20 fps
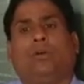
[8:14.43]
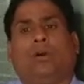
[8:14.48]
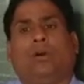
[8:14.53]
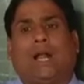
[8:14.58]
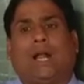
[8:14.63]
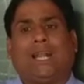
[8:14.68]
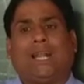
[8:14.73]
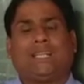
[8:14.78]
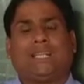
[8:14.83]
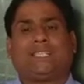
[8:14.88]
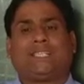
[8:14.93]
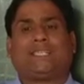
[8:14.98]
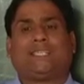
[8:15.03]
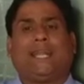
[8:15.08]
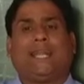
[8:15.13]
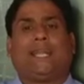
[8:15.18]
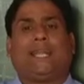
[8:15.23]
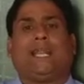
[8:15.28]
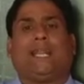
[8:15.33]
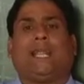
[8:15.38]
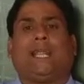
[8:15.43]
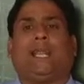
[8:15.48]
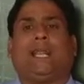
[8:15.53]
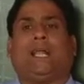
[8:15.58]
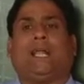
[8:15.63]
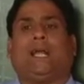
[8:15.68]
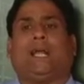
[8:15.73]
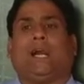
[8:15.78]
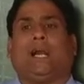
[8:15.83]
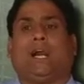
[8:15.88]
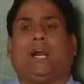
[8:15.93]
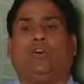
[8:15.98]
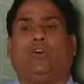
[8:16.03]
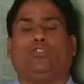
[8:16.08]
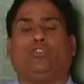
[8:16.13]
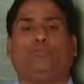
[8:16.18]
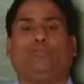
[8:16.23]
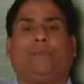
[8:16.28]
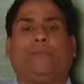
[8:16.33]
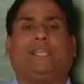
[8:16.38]
understand
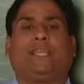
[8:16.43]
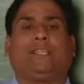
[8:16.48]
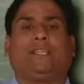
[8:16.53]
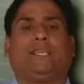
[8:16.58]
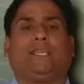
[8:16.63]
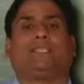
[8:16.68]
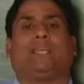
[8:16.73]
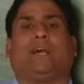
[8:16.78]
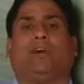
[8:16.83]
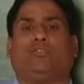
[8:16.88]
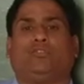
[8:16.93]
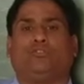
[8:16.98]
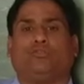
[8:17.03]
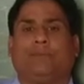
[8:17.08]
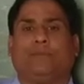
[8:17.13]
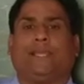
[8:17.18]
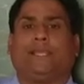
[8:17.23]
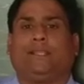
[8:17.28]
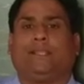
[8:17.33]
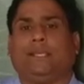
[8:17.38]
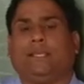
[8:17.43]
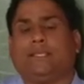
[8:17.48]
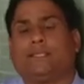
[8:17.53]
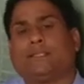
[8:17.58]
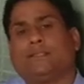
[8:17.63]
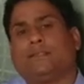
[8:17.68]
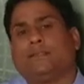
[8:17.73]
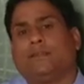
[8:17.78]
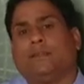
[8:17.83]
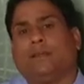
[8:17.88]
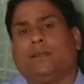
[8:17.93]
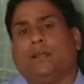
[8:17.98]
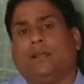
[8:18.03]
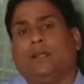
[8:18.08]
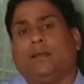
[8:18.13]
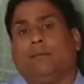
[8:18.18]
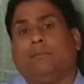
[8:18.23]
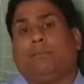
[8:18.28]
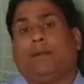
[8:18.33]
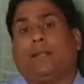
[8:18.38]
how to make this, how to make this.
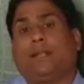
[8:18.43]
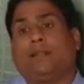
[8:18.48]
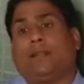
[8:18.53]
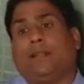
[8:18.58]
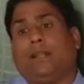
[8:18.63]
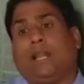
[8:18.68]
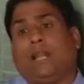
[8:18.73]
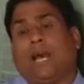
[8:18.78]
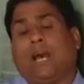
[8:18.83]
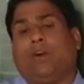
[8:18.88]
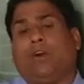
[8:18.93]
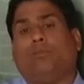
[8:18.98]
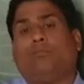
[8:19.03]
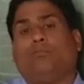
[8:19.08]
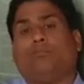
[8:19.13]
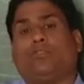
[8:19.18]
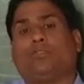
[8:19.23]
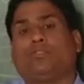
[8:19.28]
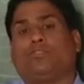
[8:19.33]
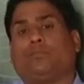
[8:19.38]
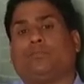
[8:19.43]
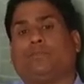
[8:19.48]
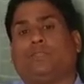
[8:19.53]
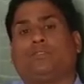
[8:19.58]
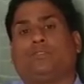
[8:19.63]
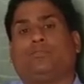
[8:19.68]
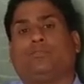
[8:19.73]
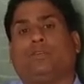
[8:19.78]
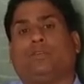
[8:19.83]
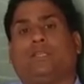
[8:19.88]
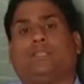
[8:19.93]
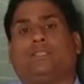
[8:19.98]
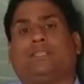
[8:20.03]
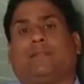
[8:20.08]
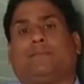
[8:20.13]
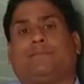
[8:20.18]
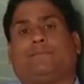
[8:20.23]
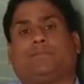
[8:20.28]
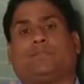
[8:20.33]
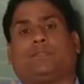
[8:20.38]
But now most of the students
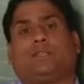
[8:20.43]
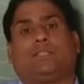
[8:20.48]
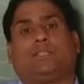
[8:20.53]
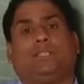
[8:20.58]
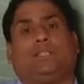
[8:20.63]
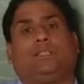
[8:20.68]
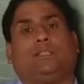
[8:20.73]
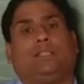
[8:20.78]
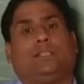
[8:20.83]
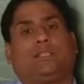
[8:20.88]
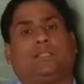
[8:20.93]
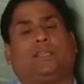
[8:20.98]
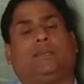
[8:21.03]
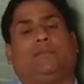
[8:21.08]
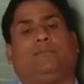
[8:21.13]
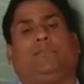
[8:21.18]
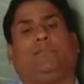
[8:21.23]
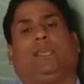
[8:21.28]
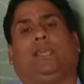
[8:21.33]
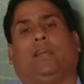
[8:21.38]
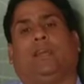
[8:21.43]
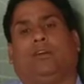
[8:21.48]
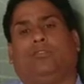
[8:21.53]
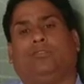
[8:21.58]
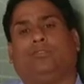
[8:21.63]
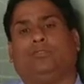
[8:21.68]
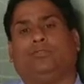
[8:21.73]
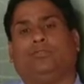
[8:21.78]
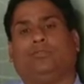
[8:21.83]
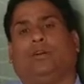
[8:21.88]
are searching the same thing, how to